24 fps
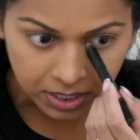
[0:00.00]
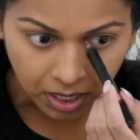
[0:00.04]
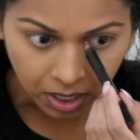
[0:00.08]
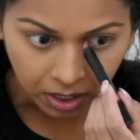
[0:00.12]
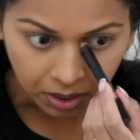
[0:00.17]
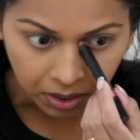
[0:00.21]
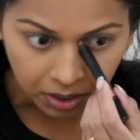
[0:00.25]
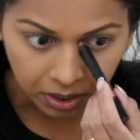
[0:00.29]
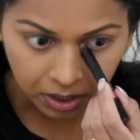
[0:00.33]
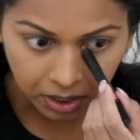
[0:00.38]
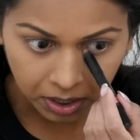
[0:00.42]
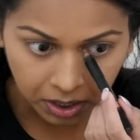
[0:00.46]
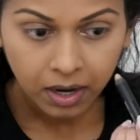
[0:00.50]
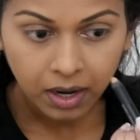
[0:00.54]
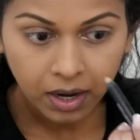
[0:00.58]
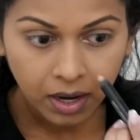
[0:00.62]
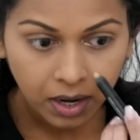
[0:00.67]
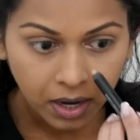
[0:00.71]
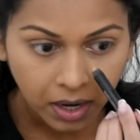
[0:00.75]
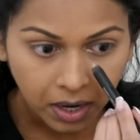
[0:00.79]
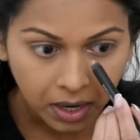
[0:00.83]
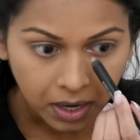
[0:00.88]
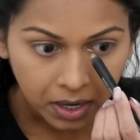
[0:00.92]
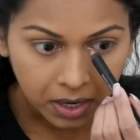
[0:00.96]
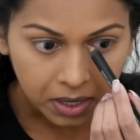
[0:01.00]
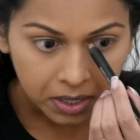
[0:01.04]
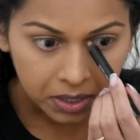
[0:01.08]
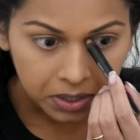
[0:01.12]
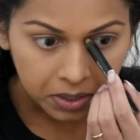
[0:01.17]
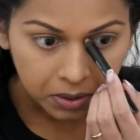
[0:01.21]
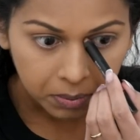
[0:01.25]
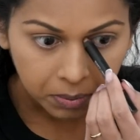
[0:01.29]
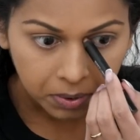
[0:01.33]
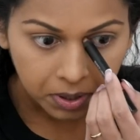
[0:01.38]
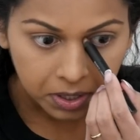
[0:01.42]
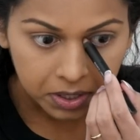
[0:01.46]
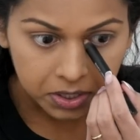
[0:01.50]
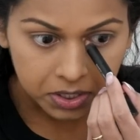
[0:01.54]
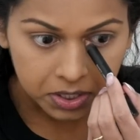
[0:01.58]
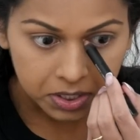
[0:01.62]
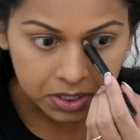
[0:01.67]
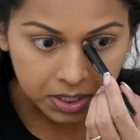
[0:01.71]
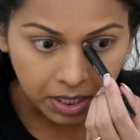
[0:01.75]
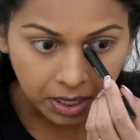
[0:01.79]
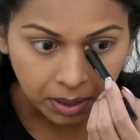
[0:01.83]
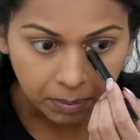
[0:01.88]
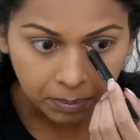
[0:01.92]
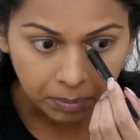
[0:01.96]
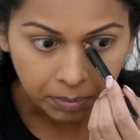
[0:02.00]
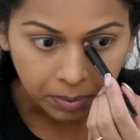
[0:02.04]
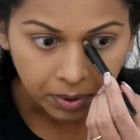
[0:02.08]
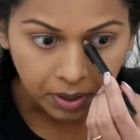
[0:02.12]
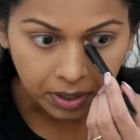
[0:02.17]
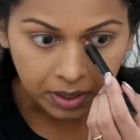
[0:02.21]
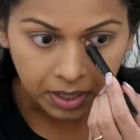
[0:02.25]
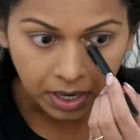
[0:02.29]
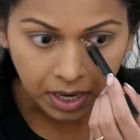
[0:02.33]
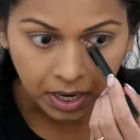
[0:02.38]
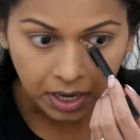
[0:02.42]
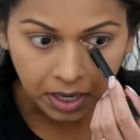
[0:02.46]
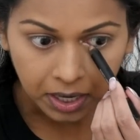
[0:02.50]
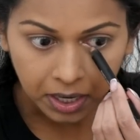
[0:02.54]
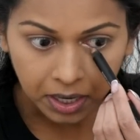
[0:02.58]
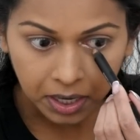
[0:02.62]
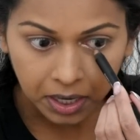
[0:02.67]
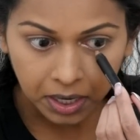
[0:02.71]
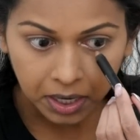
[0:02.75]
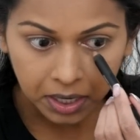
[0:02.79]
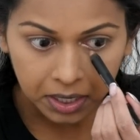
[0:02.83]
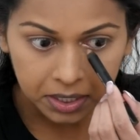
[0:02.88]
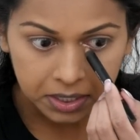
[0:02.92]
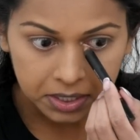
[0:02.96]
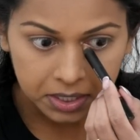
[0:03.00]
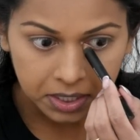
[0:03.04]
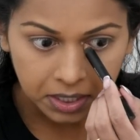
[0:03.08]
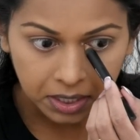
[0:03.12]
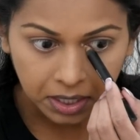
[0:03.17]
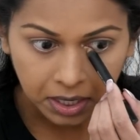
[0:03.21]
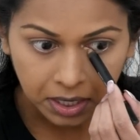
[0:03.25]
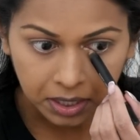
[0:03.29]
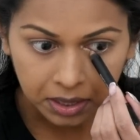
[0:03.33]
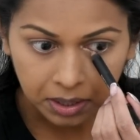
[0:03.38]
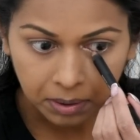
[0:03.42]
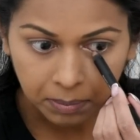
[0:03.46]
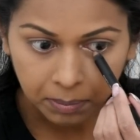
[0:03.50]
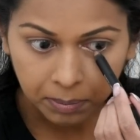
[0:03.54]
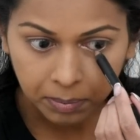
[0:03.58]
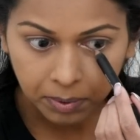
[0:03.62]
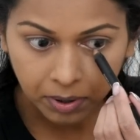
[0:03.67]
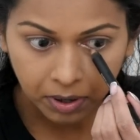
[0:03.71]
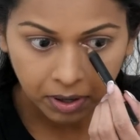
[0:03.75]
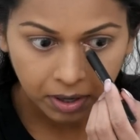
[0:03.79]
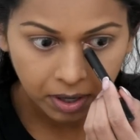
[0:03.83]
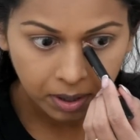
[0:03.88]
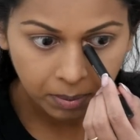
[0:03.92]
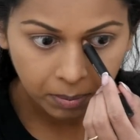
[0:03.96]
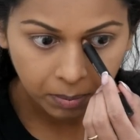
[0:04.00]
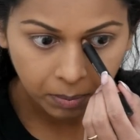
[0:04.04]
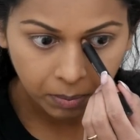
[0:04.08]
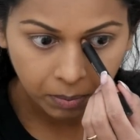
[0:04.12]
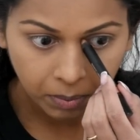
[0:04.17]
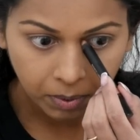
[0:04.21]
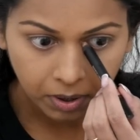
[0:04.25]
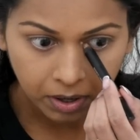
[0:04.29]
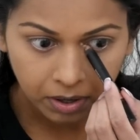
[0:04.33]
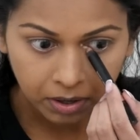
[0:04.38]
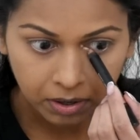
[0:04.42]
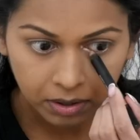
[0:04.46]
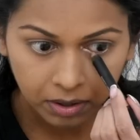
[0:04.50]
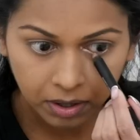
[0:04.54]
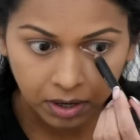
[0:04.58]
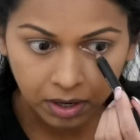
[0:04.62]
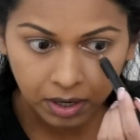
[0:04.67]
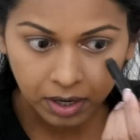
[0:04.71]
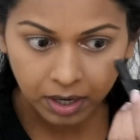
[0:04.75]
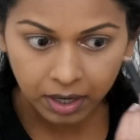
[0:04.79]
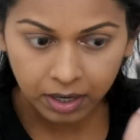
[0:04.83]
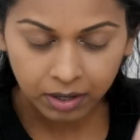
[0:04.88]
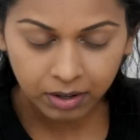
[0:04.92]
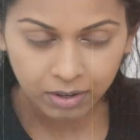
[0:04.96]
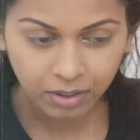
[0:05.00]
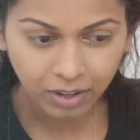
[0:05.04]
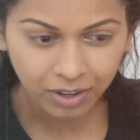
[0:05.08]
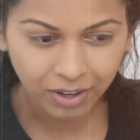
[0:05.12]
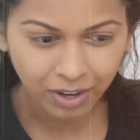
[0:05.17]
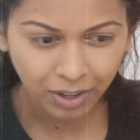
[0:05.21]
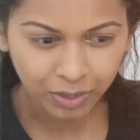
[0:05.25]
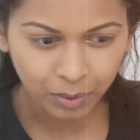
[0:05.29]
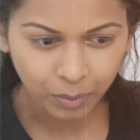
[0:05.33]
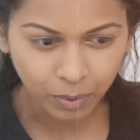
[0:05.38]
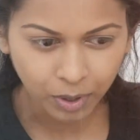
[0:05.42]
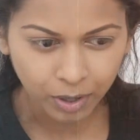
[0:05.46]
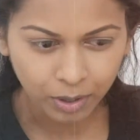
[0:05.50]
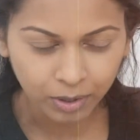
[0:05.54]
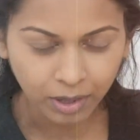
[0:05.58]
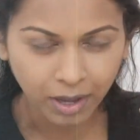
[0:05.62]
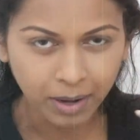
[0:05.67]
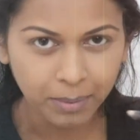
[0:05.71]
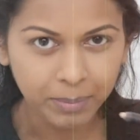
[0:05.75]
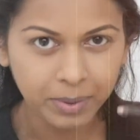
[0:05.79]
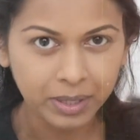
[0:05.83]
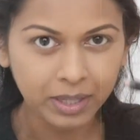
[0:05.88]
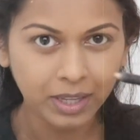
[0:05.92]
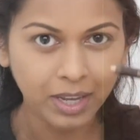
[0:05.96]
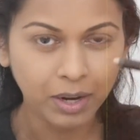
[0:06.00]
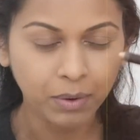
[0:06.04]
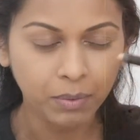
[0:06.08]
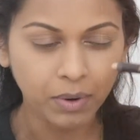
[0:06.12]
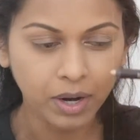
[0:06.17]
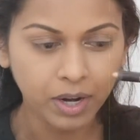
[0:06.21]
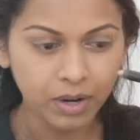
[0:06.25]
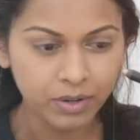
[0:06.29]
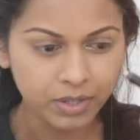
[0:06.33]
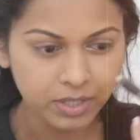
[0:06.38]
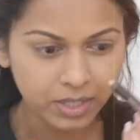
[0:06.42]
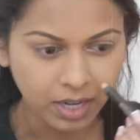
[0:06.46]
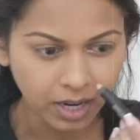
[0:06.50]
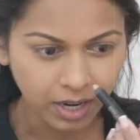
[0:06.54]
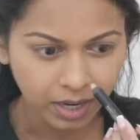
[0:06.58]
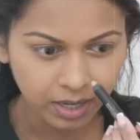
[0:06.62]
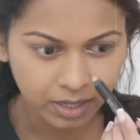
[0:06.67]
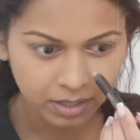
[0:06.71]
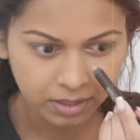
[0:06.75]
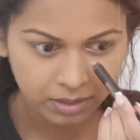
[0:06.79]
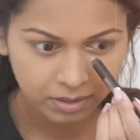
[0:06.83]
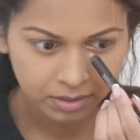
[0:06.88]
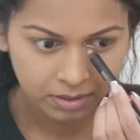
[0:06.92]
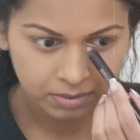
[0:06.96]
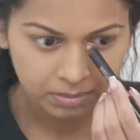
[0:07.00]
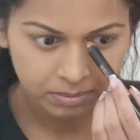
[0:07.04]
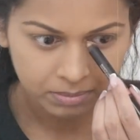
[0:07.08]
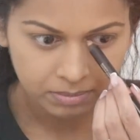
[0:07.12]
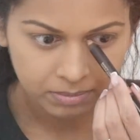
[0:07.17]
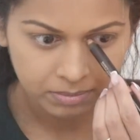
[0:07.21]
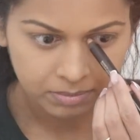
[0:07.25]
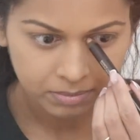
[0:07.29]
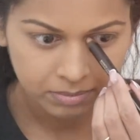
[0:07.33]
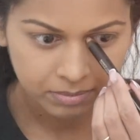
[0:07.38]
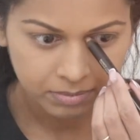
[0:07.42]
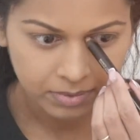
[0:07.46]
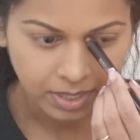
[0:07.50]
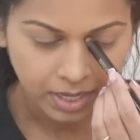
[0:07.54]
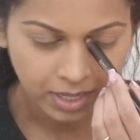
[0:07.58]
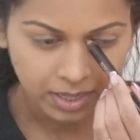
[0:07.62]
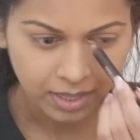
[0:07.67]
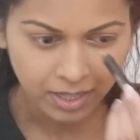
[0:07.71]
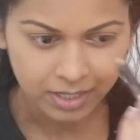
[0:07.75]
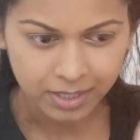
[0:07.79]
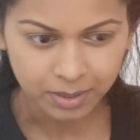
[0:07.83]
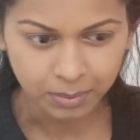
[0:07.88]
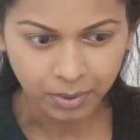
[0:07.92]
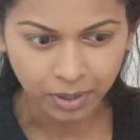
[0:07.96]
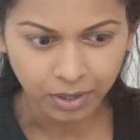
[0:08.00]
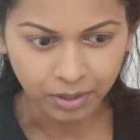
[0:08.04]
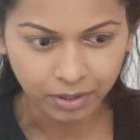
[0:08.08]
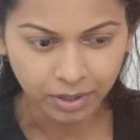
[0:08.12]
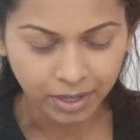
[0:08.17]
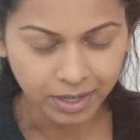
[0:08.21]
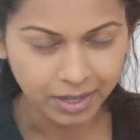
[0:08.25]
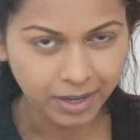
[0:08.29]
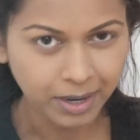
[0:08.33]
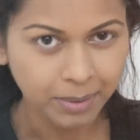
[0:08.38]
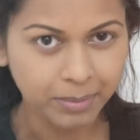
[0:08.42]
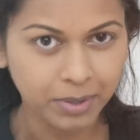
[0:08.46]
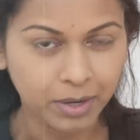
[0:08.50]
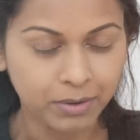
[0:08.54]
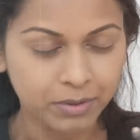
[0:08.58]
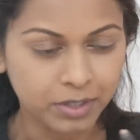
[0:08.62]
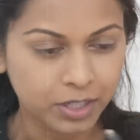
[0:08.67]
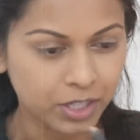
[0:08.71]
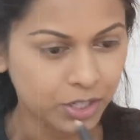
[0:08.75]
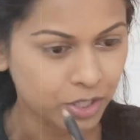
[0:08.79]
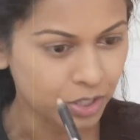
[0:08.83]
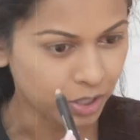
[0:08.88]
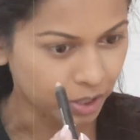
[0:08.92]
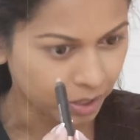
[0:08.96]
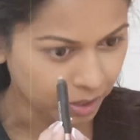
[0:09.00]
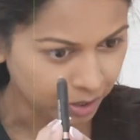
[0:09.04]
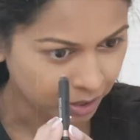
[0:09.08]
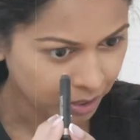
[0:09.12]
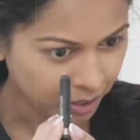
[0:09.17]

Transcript: color, and you wanna just like bring that into like the bottom waterline, like not the waterline, but like right outside. I think that's the waterline, I'm not really sure.